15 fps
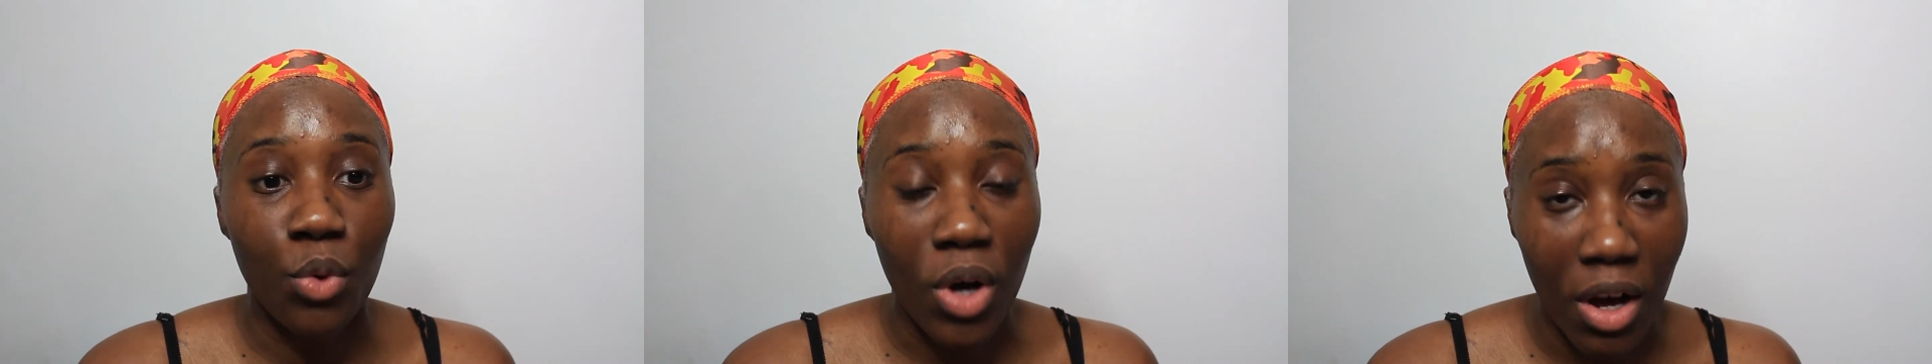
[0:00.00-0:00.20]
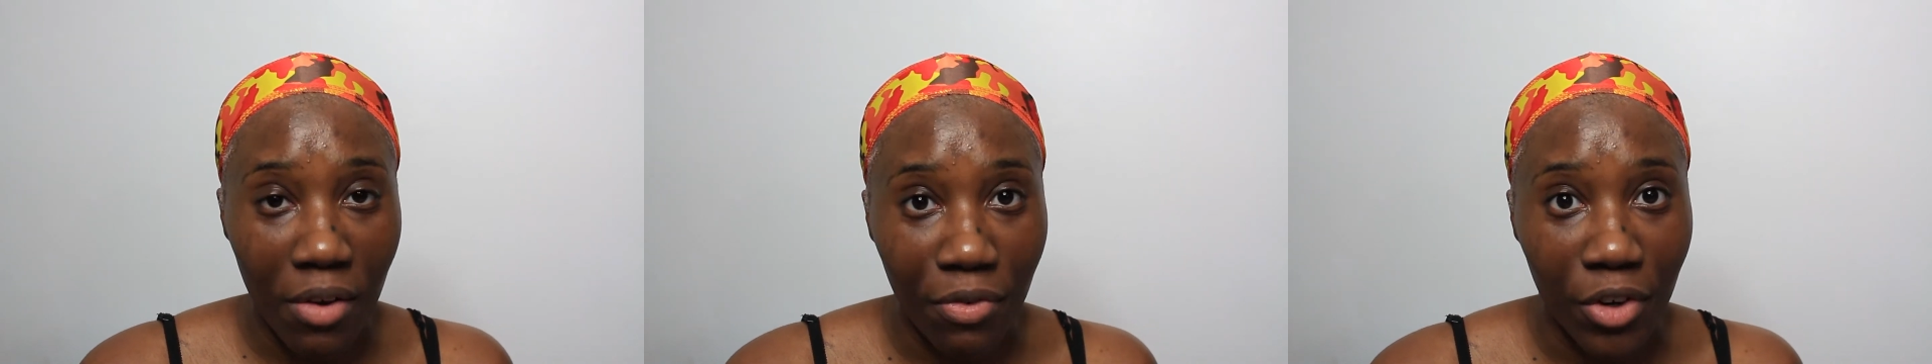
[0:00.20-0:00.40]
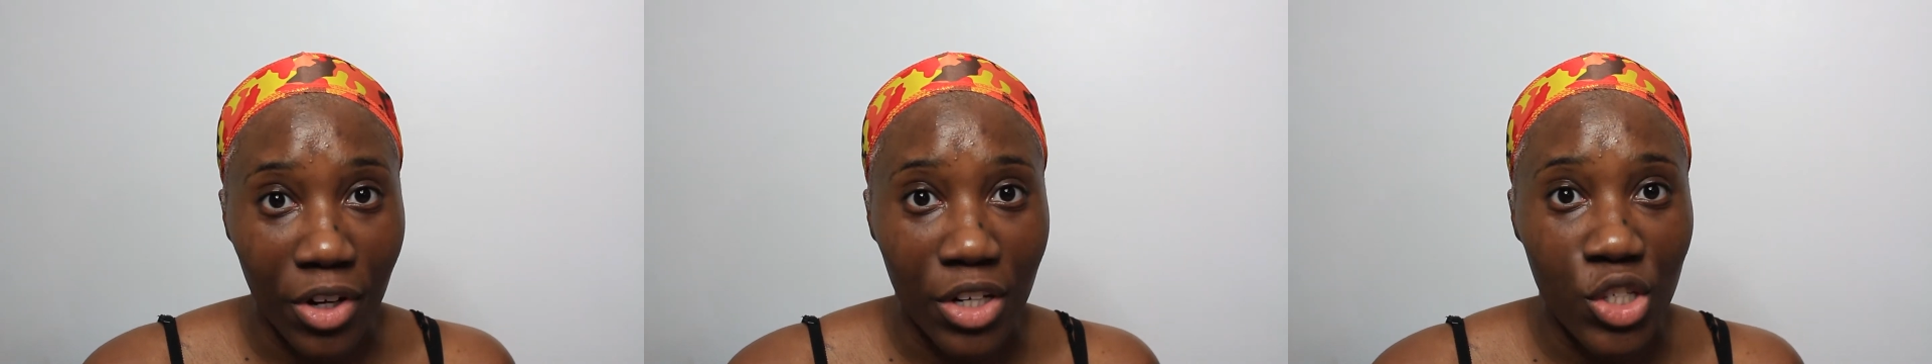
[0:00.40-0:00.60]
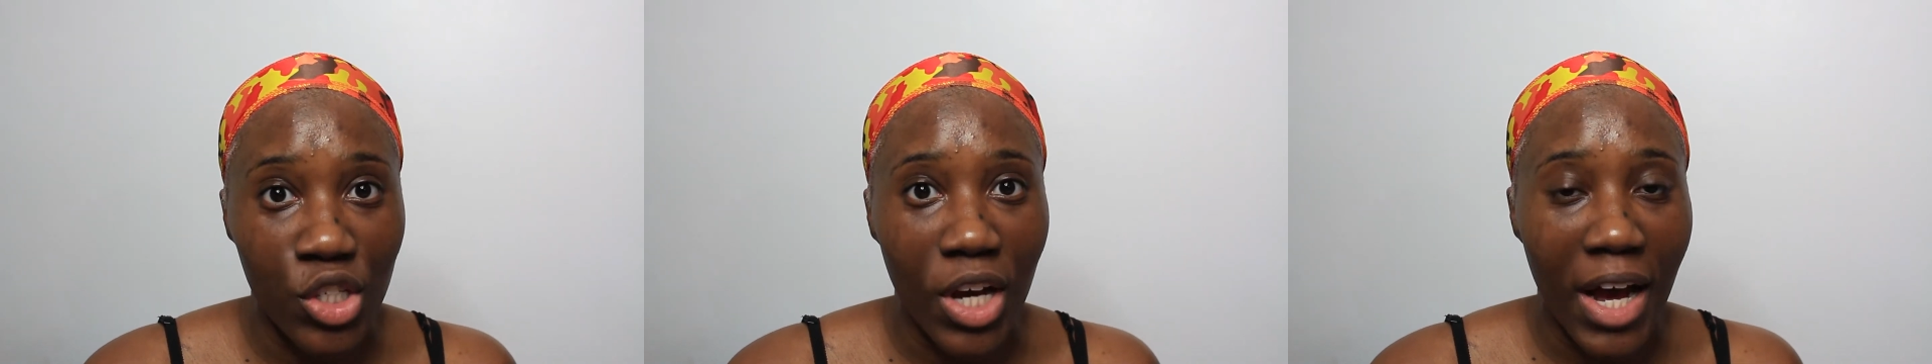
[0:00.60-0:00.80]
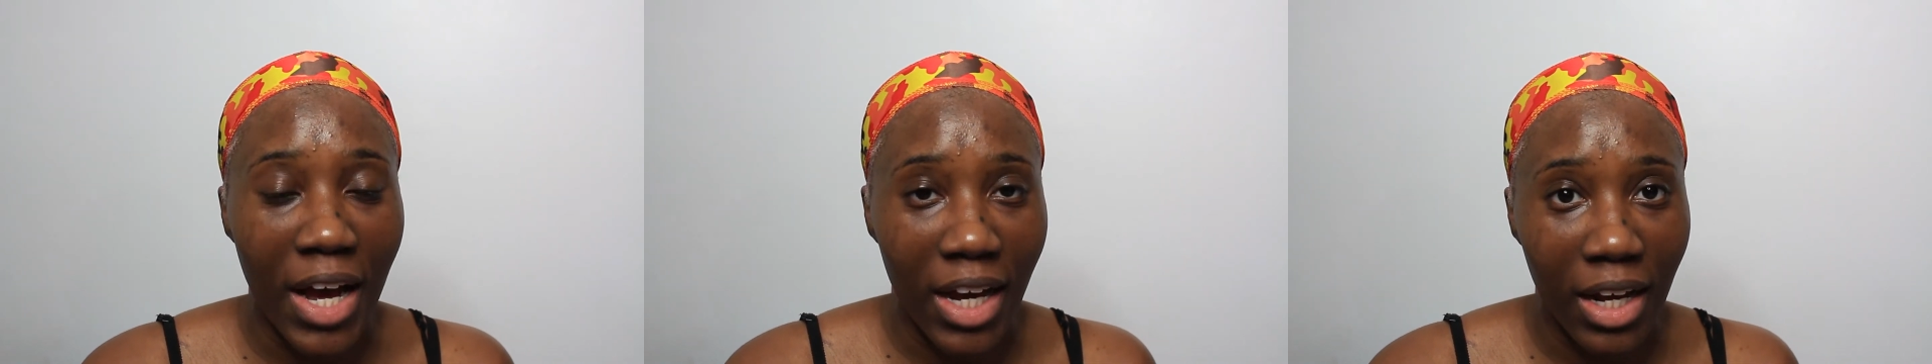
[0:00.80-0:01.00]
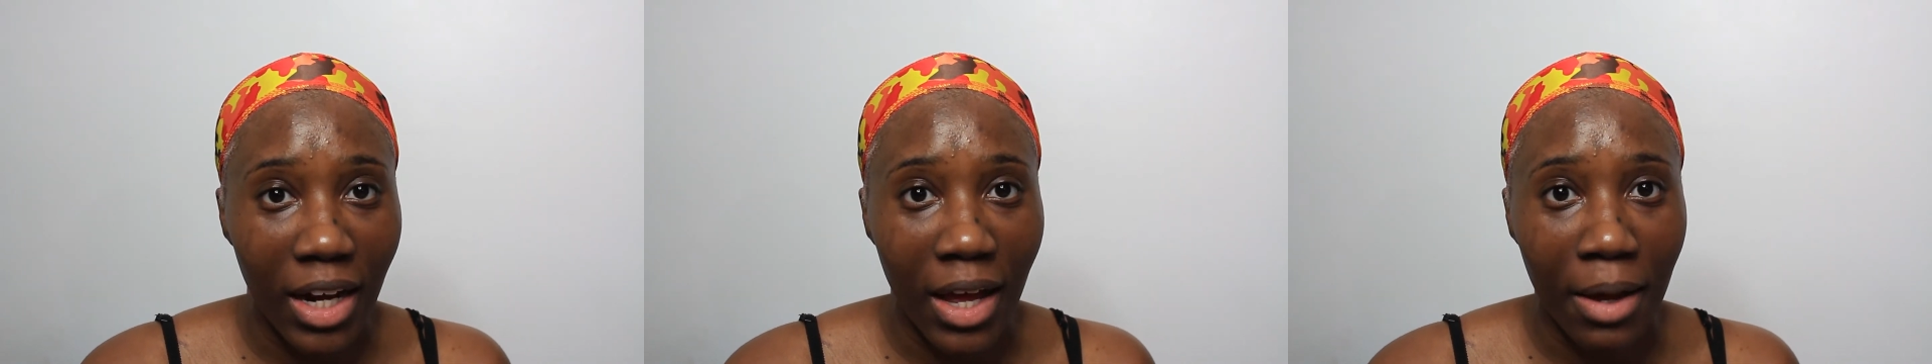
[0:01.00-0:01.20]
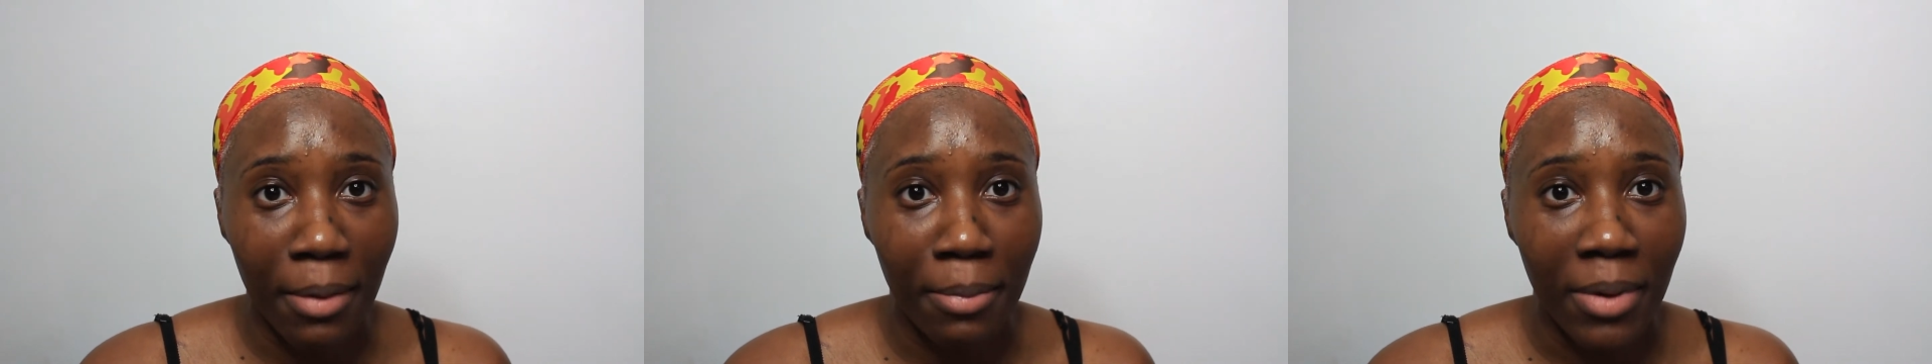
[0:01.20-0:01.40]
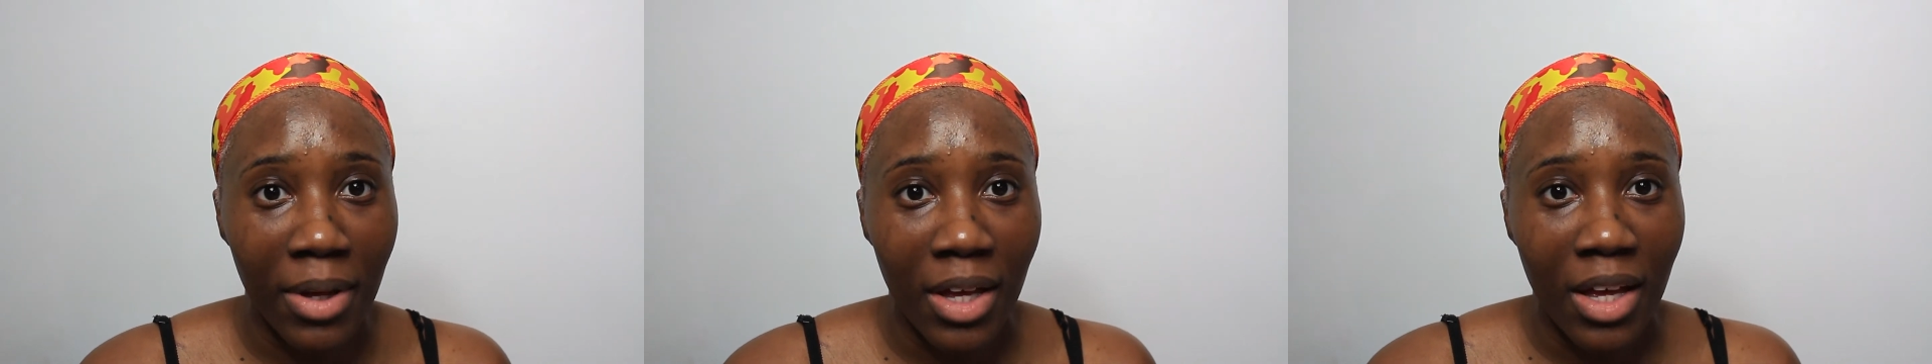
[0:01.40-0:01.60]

coverage, high glam.